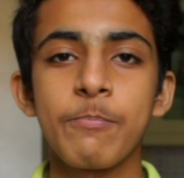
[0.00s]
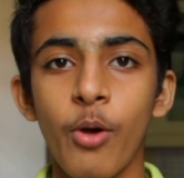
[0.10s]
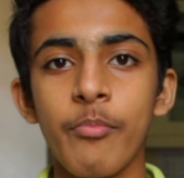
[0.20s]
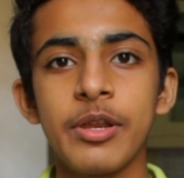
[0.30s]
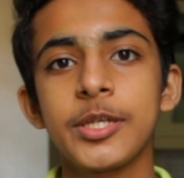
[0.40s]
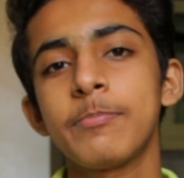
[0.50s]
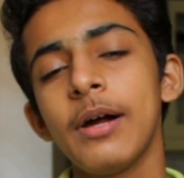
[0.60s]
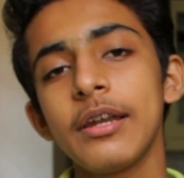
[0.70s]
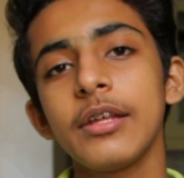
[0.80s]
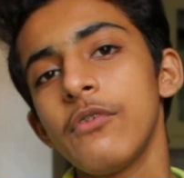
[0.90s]
be prominent.
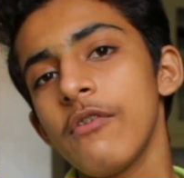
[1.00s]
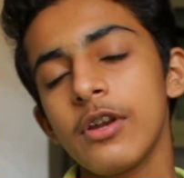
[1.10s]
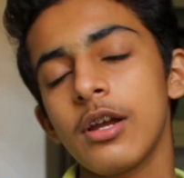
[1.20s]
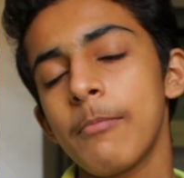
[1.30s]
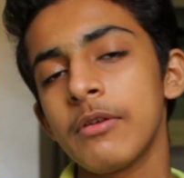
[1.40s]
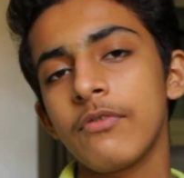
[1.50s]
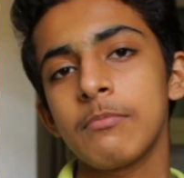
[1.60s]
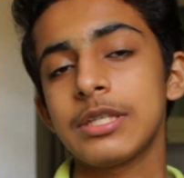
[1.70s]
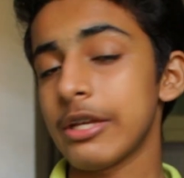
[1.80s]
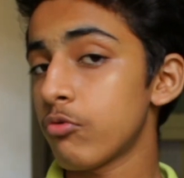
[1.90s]
But if you're coming
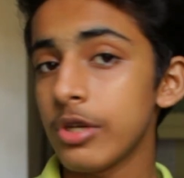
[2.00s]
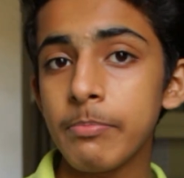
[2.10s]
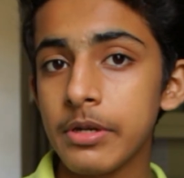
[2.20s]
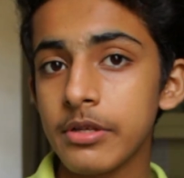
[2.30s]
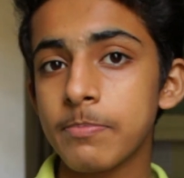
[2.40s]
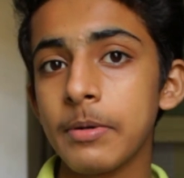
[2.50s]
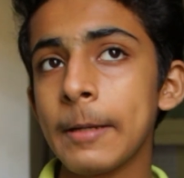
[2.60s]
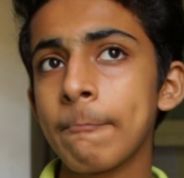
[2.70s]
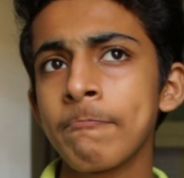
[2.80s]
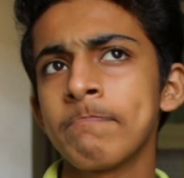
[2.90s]
from 720p
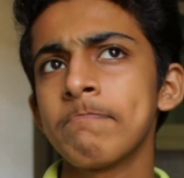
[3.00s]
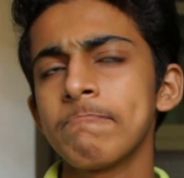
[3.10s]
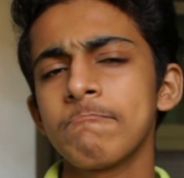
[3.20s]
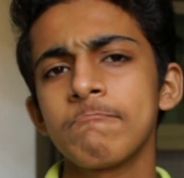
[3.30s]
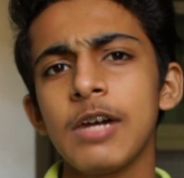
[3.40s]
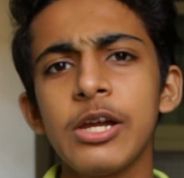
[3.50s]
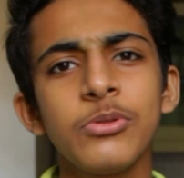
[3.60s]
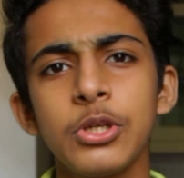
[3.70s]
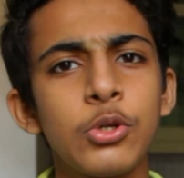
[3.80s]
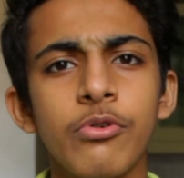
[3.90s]
display, I
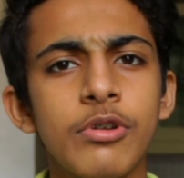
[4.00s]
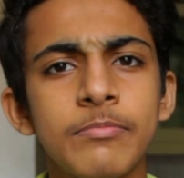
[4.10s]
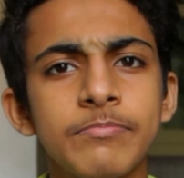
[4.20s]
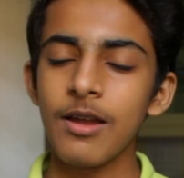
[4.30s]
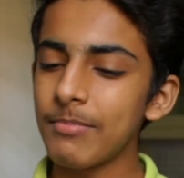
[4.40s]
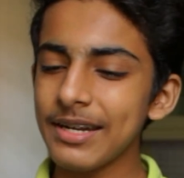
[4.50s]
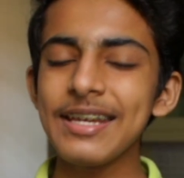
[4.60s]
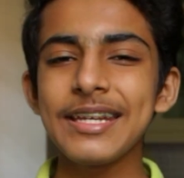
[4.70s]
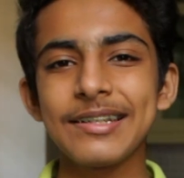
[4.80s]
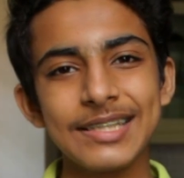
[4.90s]
don't think you would. But
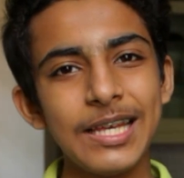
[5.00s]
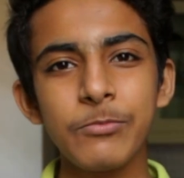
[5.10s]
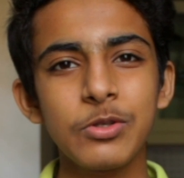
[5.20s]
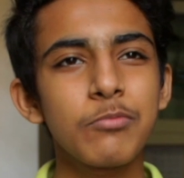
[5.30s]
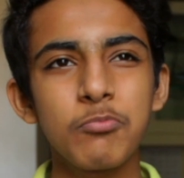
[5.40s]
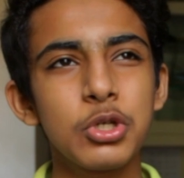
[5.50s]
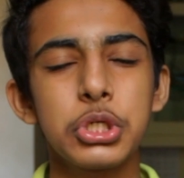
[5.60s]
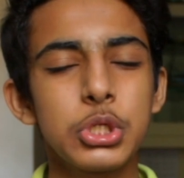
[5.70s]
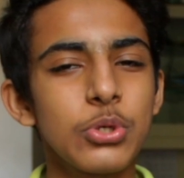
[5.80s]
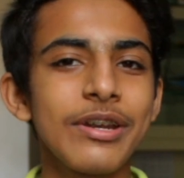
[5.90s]
again, Samsung
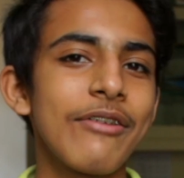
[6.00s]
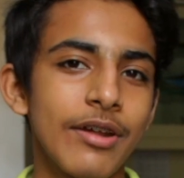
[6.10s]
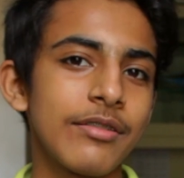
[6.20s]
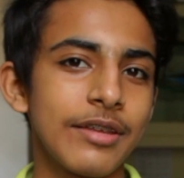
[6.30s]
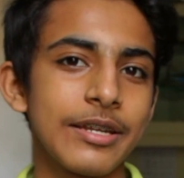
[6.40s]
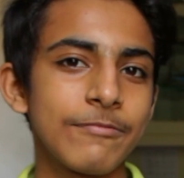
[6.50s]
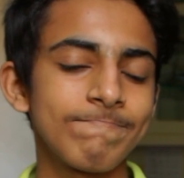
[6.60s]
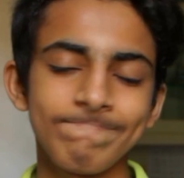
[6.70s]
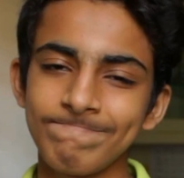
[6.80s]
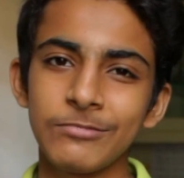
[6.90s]
shouldn't have done that.
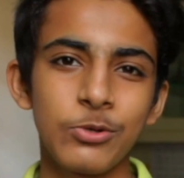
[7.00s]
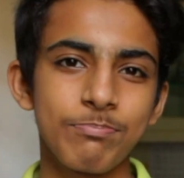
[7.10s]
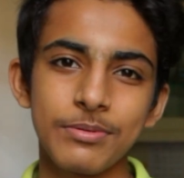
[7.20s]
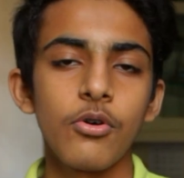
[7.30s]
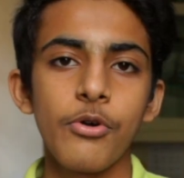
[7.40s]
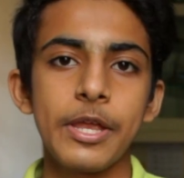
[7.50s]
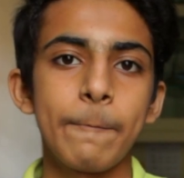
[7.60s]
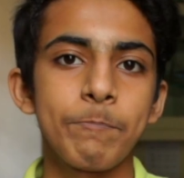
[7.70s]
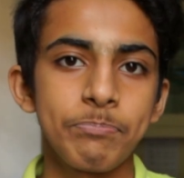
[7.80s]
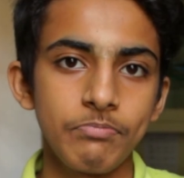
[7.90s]
No.
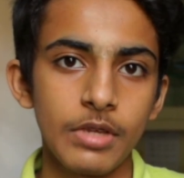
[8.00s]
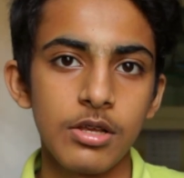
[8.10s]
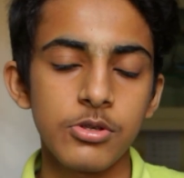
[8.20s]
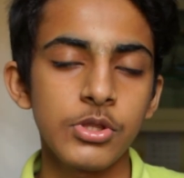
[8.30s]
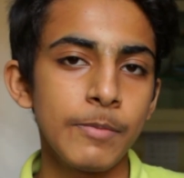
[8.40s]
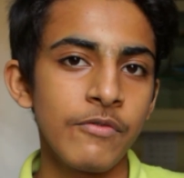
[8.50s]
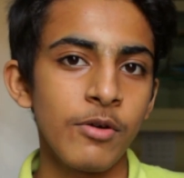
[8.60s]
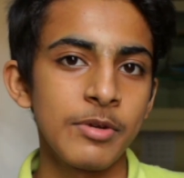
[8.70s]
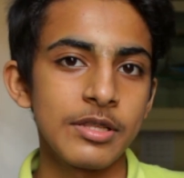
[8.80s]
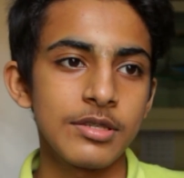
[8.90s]
Okay, so the
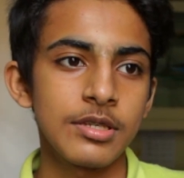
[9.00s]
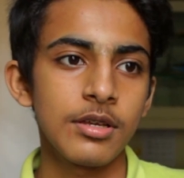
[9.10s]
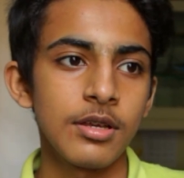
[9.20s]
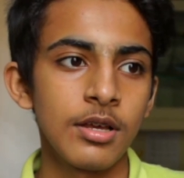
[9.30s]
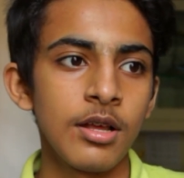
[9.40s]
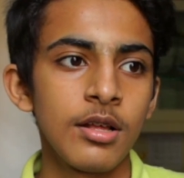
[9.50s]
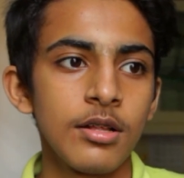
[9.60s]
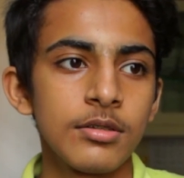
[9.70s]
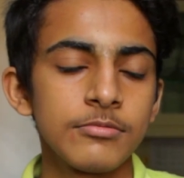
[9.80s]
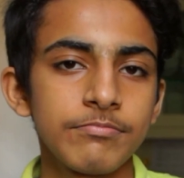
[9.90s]
performance.
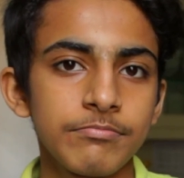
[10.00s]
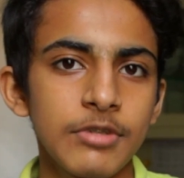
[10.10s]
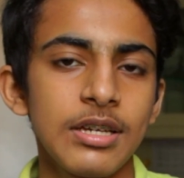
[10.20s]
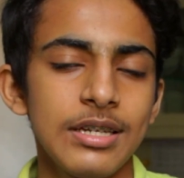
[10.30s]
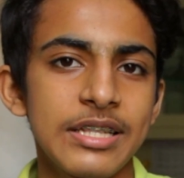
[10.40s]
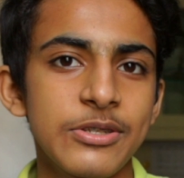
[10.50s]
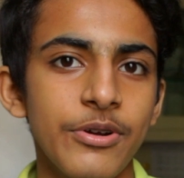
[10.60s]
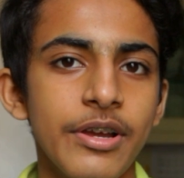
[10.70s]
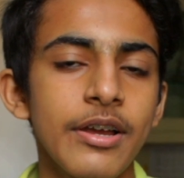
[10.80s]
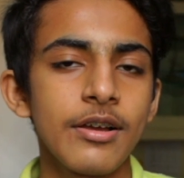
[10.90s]
Let's
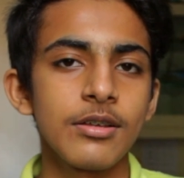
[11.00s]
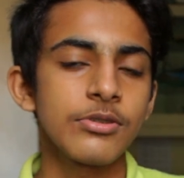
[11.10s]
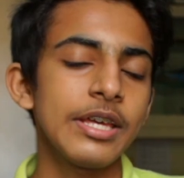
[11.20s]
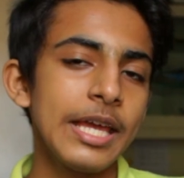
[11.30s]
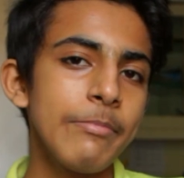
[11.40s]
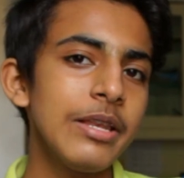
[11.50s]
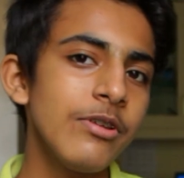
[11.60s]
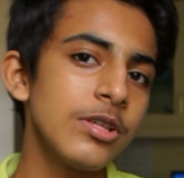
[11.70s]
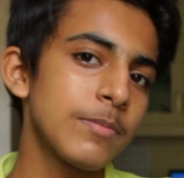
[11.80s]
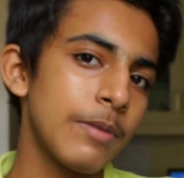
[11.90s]
talk. So the M11 is